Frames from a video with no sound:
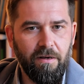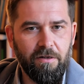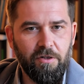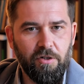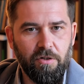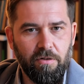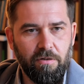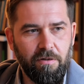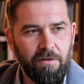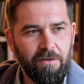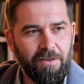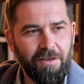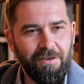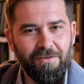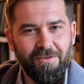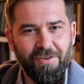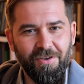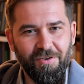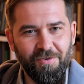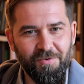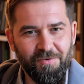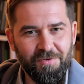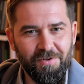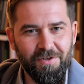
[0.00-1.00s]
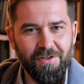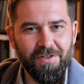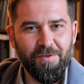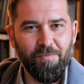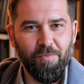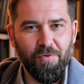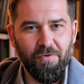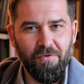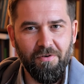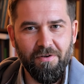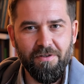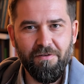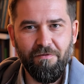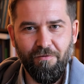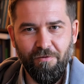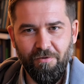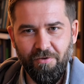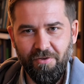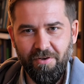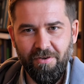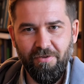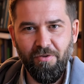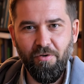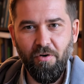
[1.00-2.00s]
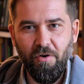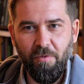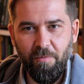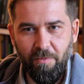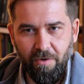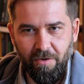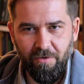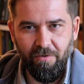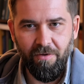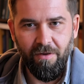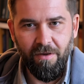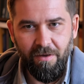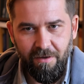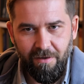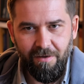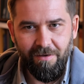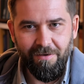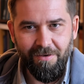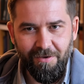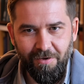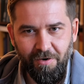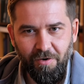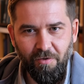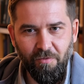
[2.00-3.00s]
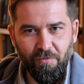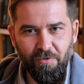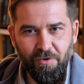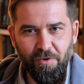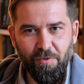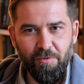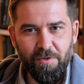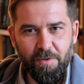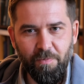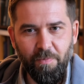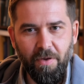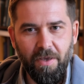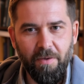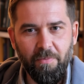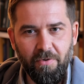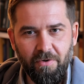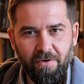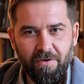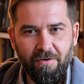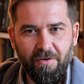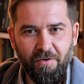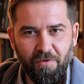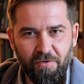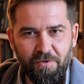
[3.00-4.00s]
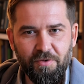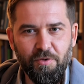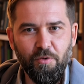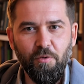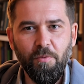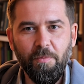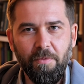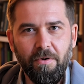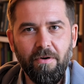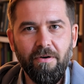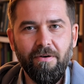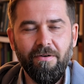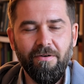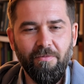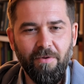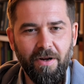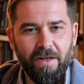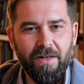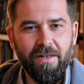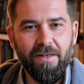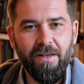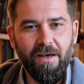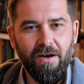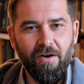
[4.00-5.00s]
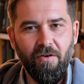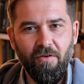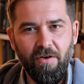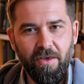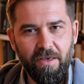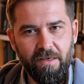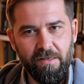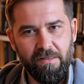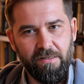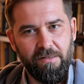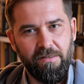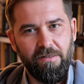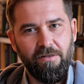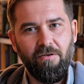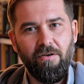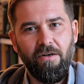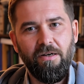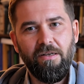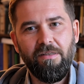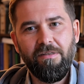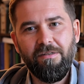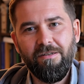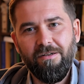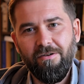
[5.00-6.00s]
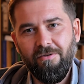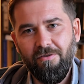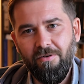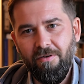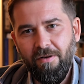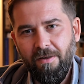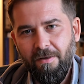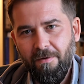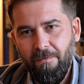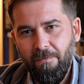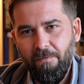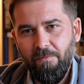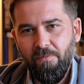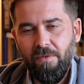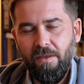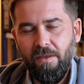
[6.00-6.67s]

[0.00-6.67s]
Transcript: actually the user experience for the normal, newspaper consumer right now is, right? So